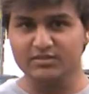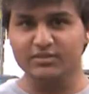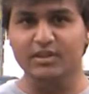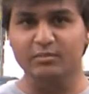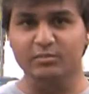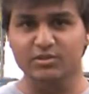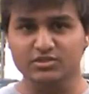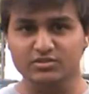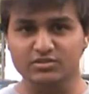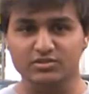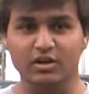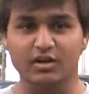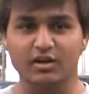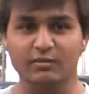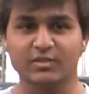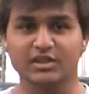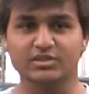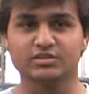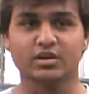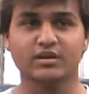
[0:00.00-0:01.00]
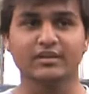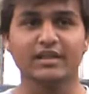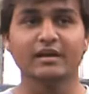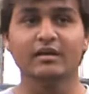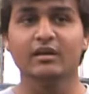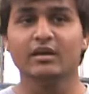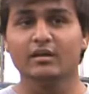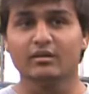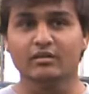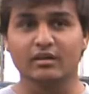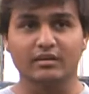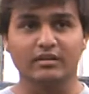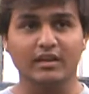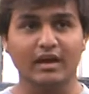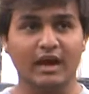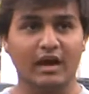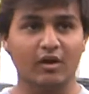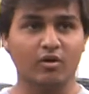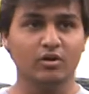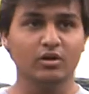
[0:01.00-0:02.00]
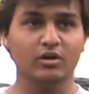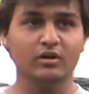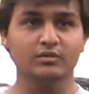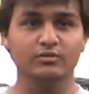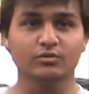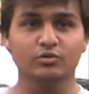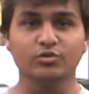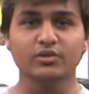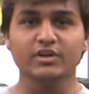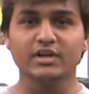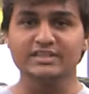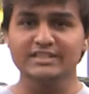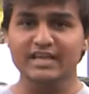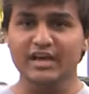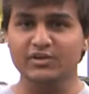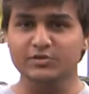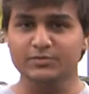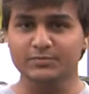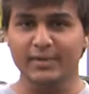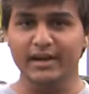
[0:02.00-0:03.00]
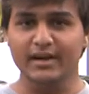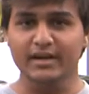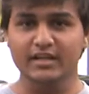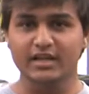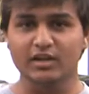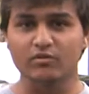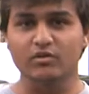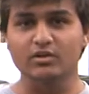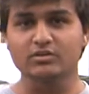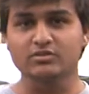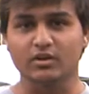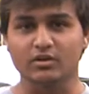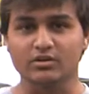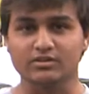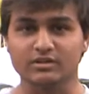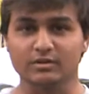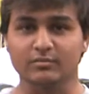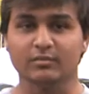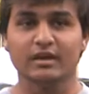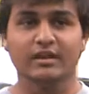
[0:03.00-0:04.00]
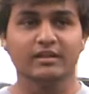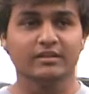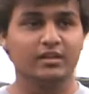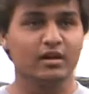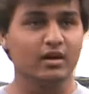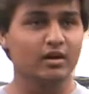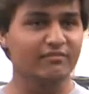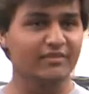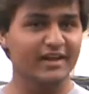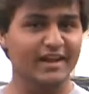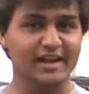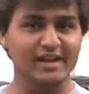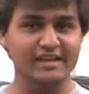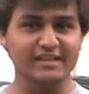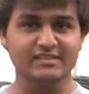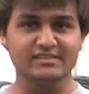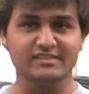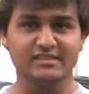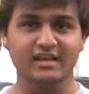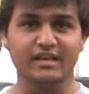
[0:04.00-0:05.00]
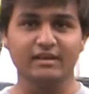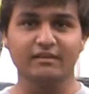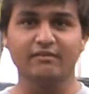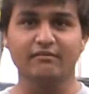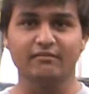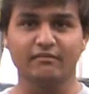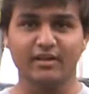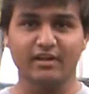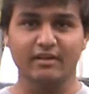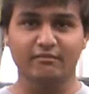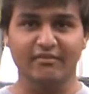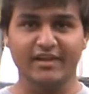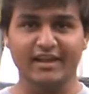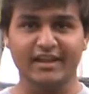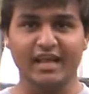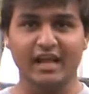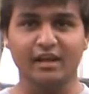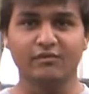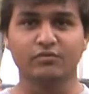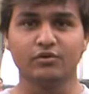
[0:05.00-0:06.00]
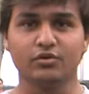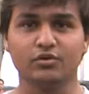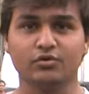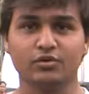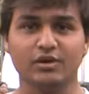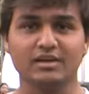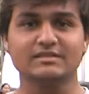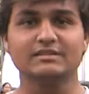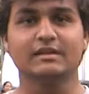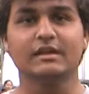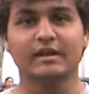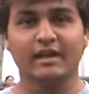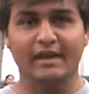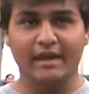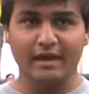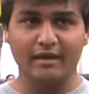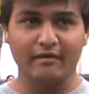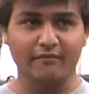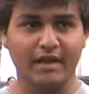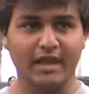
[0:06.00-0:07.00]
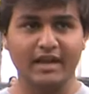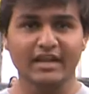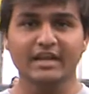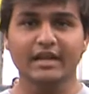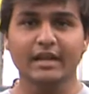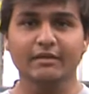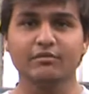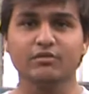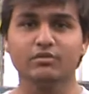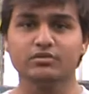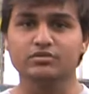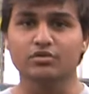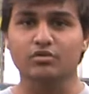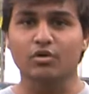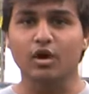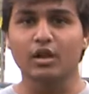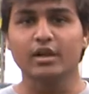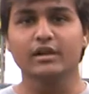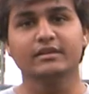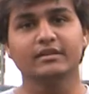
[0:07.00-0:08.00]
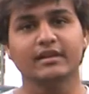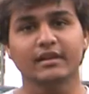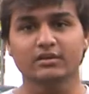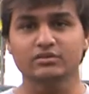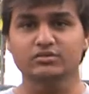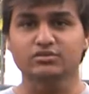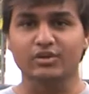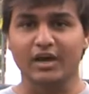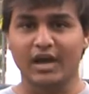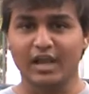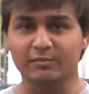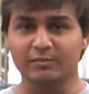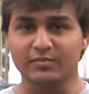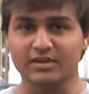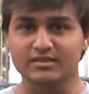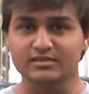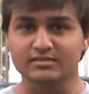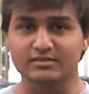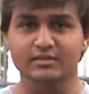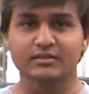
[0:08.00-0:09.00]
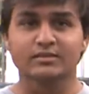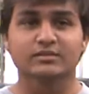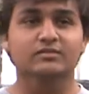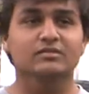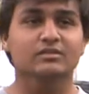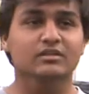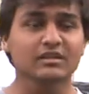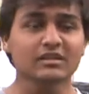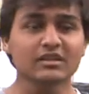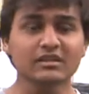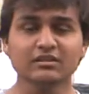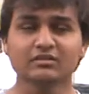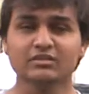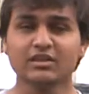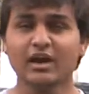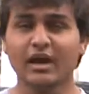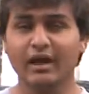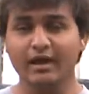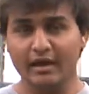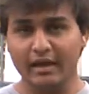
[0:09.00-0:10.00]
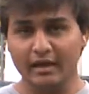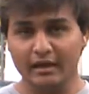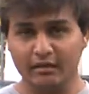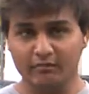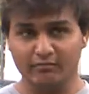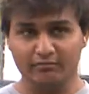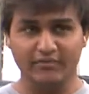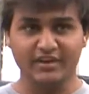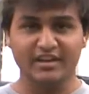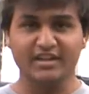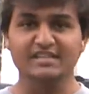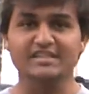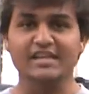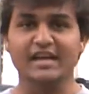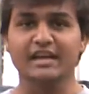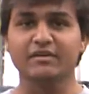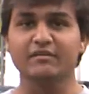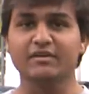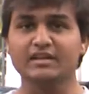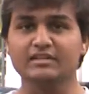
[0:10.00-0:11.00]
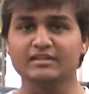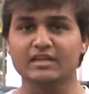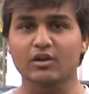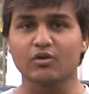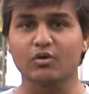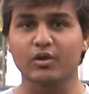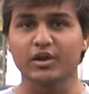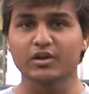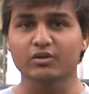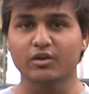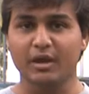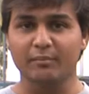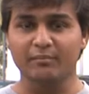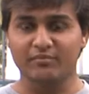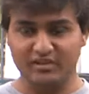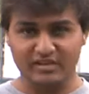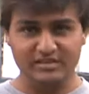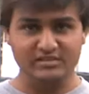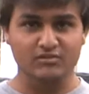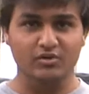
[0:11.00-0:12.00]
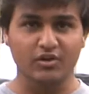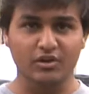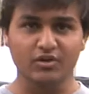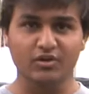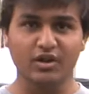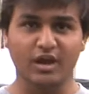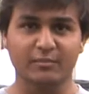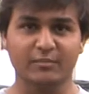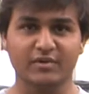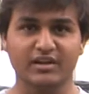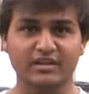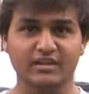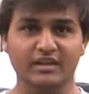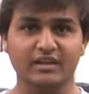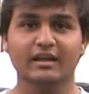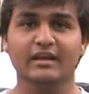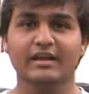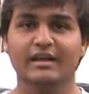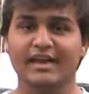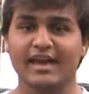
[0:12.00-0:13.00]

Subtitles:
MITSOT that the whole 2 years I have spent here was awesome. The faculties here were very helpful to us. Anytime we used to call it, they used to help us. The various activities are going to happen here.